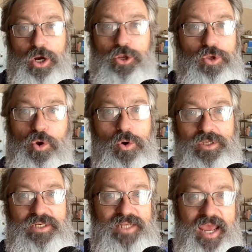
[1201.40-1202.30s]
are you
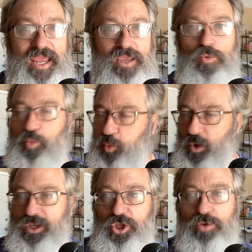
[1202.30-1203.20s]
going to take
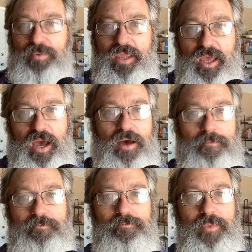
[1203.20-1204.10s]
when you
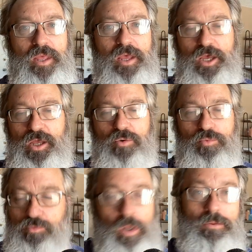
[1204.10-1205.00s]
become,
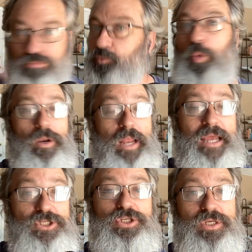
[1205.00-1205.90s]
well, what
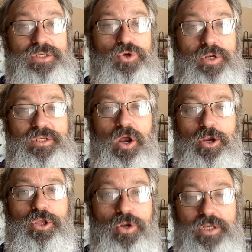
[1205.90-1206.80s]
actions going to, are
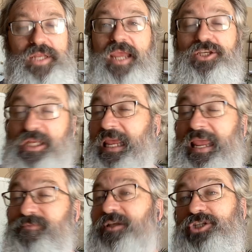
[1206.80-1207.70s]
you going to take to
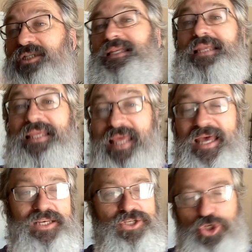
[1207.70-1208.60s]
even just
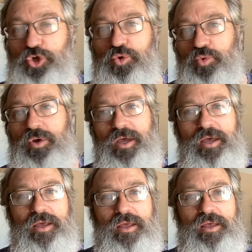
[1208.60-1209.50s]
get to
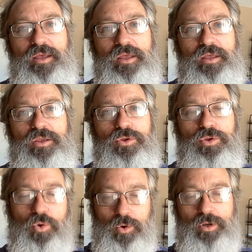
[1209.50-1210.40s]

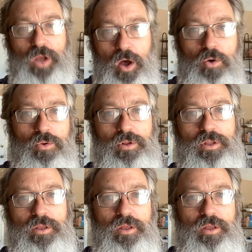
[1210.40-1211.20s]
your goal?